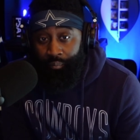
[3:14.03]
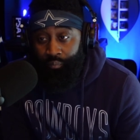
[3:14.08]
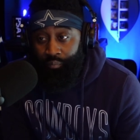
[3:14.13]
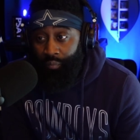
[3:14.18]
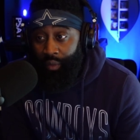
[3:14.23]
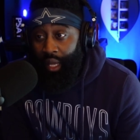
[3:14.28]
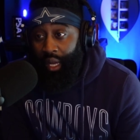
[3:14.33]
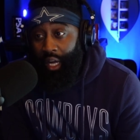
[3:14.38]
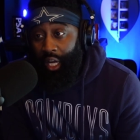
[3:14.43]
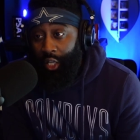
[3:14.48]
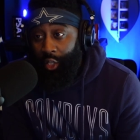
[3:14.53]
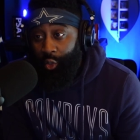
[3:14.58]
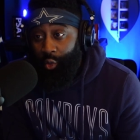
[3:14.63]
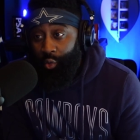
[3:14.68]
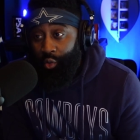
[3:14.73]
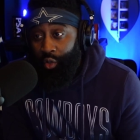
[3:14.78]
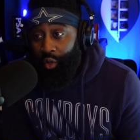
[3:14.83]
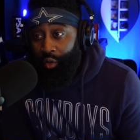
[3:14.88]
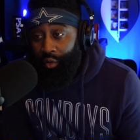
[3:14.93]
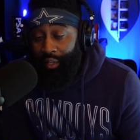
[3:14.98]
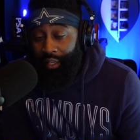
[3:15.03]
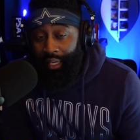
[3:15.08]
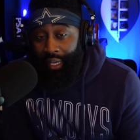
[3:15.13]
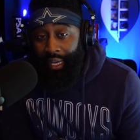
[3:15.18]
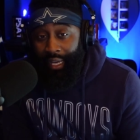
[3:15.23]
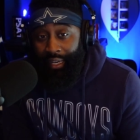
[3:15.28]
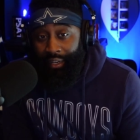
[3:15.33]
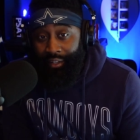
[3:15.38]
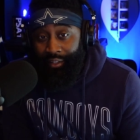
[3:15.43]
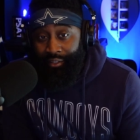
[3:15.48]
Now, I do know he
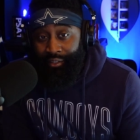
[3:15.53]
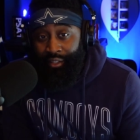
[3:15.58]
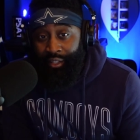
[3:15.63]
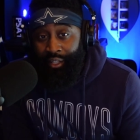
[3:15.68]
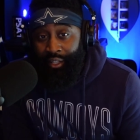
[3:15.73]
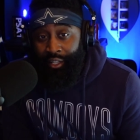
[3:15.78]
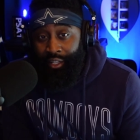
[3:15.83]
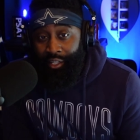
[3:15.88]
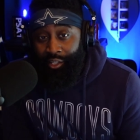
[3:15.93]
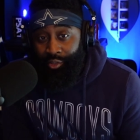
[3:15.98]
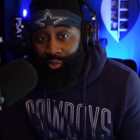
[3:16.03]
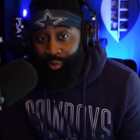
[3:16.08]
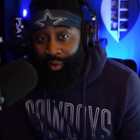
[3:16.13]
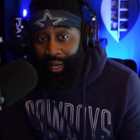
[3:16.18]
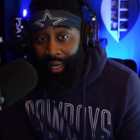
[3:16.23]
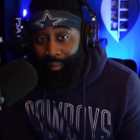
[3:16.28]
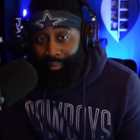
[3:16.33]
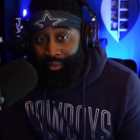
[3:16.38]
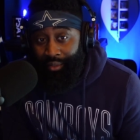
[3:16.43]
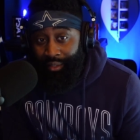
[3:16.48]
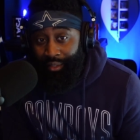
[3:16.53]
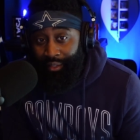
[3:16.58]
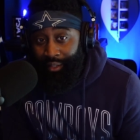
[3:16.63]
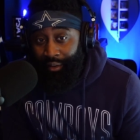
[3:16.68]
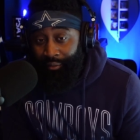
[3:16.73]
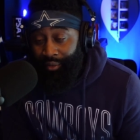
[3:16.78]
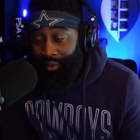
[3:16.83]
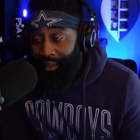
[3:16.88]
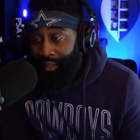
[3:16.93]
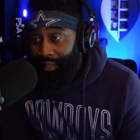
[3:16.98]
had his scraps and
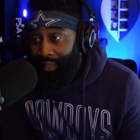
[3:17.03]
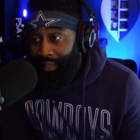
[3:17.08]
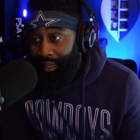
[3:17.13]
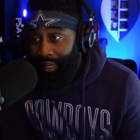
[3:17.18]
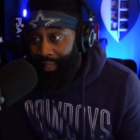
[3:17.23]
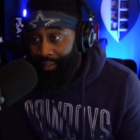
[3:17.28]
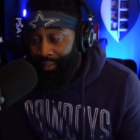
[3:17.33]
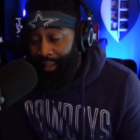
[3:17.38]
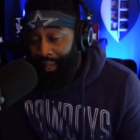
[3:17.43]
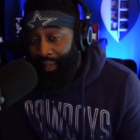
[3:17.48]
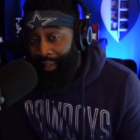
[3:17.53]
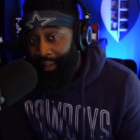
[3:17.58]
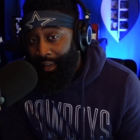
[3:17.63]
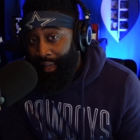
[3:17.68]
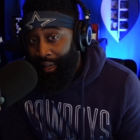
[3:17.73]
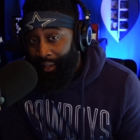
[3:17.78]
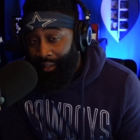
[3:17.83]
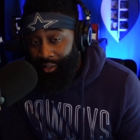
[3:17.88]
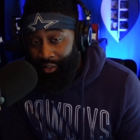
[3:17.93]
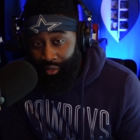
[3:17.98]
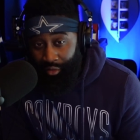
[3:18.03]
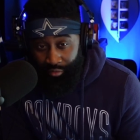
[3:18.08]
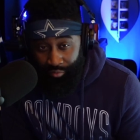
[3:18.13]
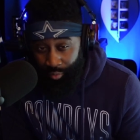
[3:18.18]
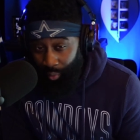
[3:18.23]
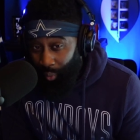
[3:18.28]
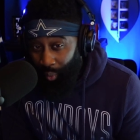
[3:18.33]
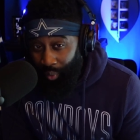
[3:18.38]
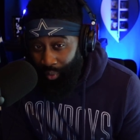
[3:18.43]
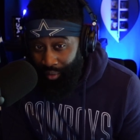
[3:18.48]
everything like that down in
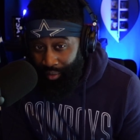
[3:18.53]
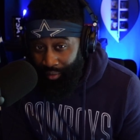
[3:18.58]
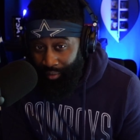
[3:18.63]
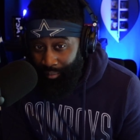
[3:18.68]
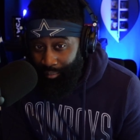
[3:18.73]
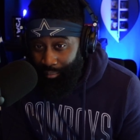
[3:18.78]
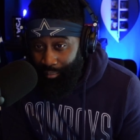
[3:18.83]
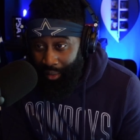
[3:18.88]
Florida